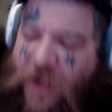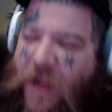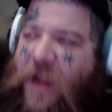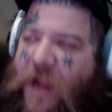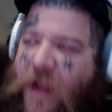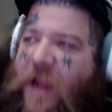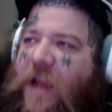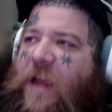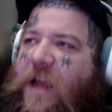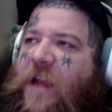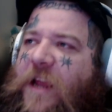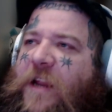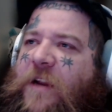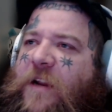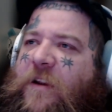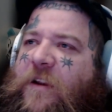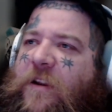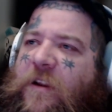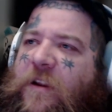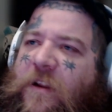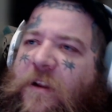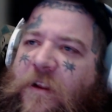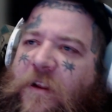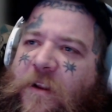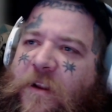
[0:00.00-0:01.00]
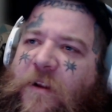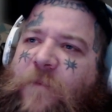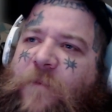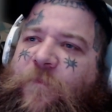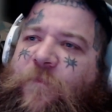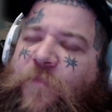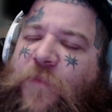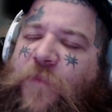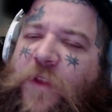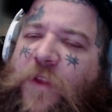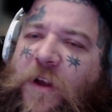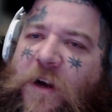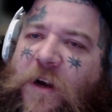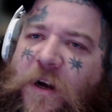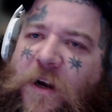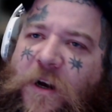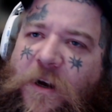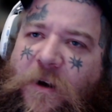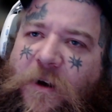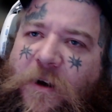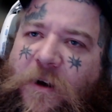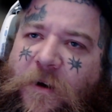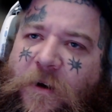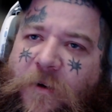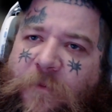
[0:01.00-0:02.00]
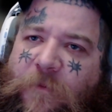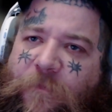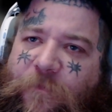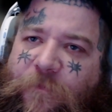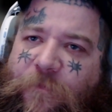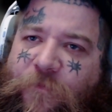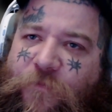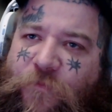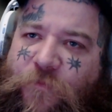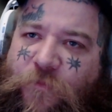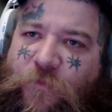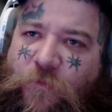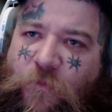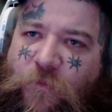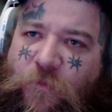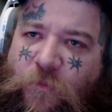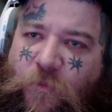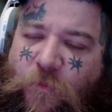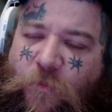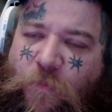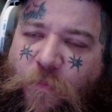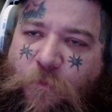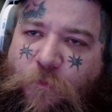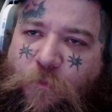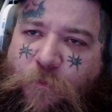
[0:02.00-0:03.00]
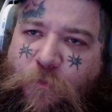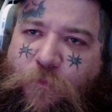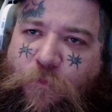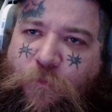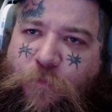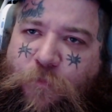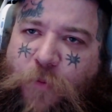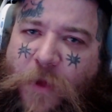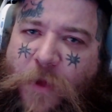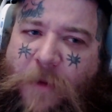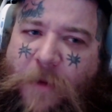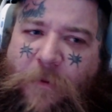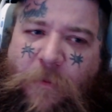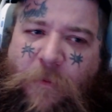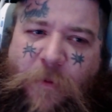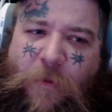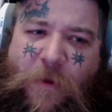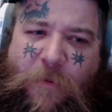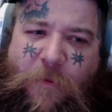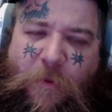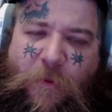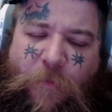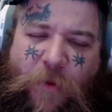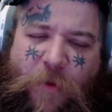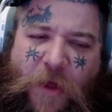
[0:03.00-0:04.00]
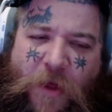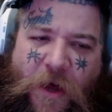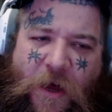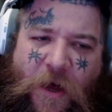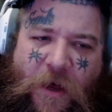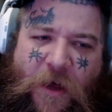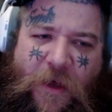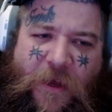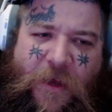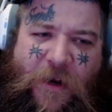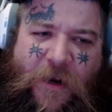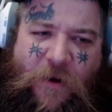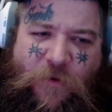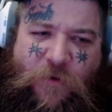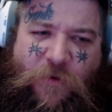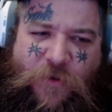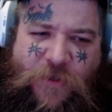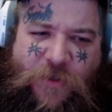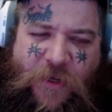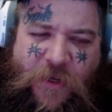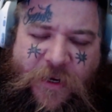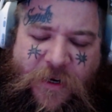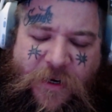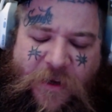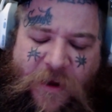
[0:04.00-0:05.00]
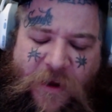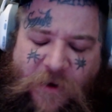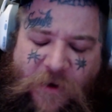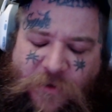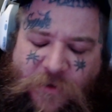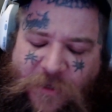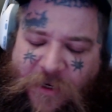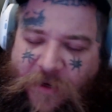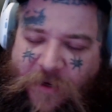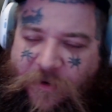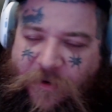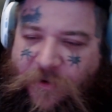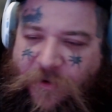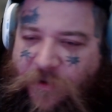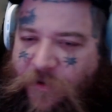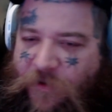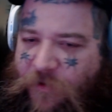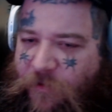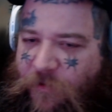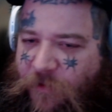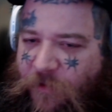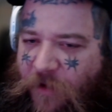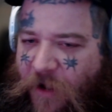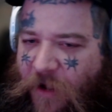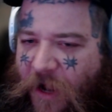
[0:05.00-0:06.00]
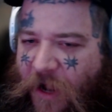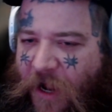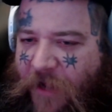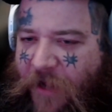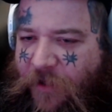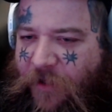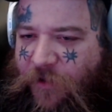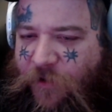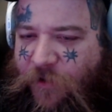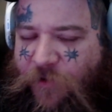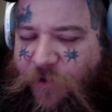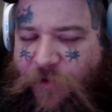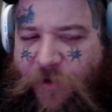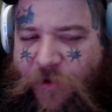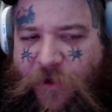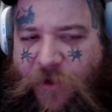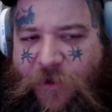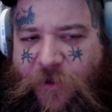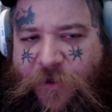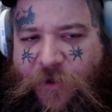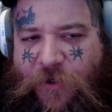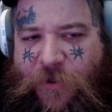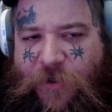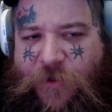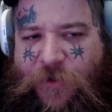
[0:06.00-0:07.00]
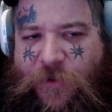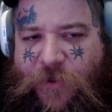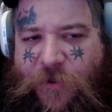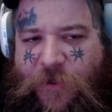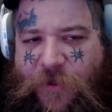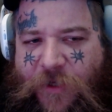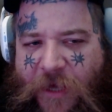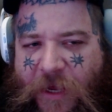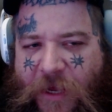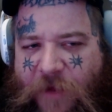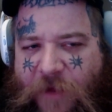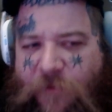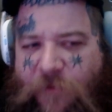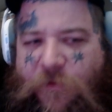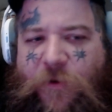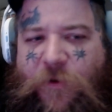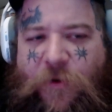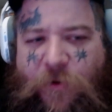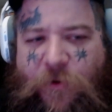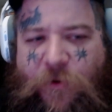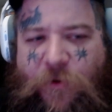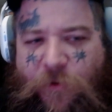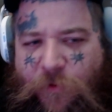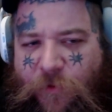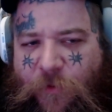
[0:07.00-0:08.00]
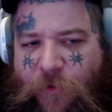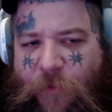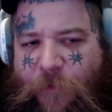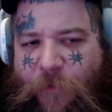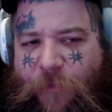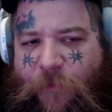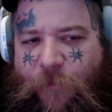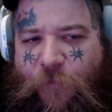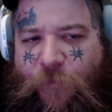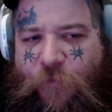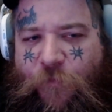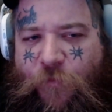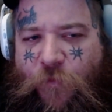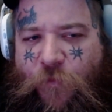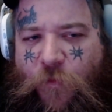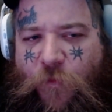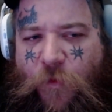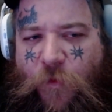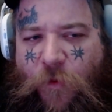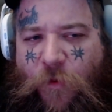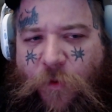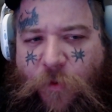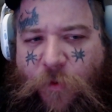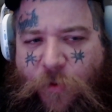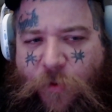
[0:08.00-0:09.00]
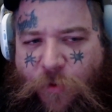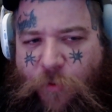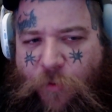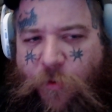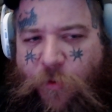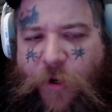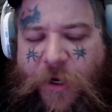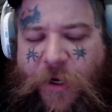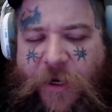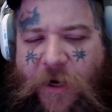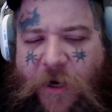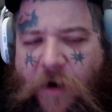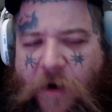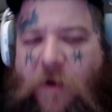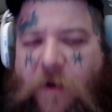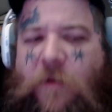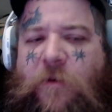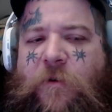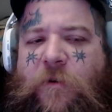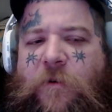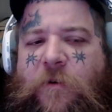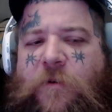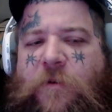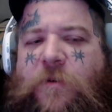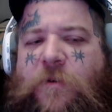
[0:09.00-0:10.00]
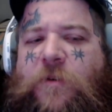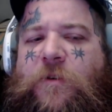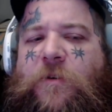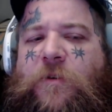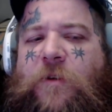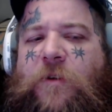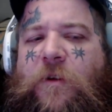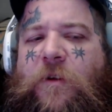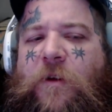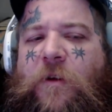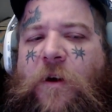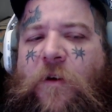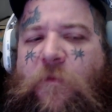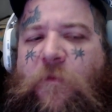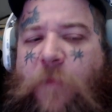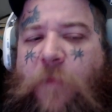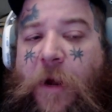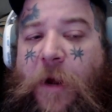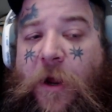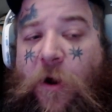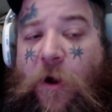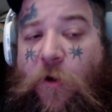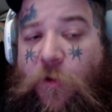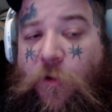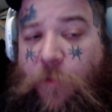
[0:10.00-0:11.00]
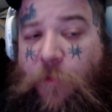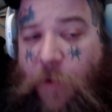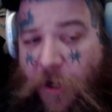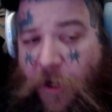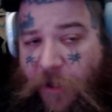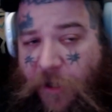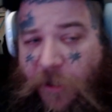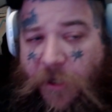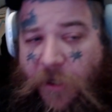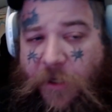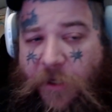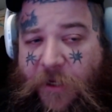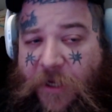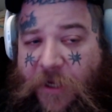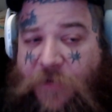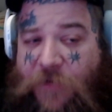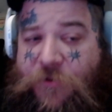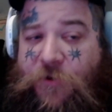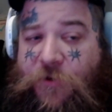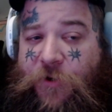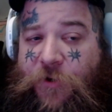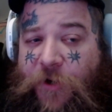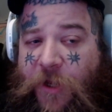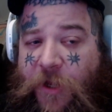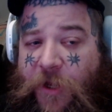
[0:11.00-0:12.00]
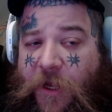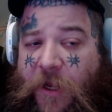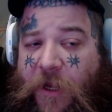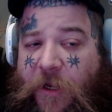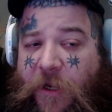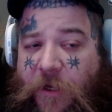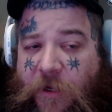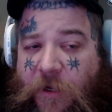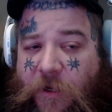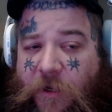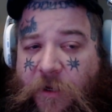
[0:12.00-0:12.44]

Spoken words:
and, blah, blah, blah, blah, blah. And I was like, I literally just gave you $3 of my own money yesterday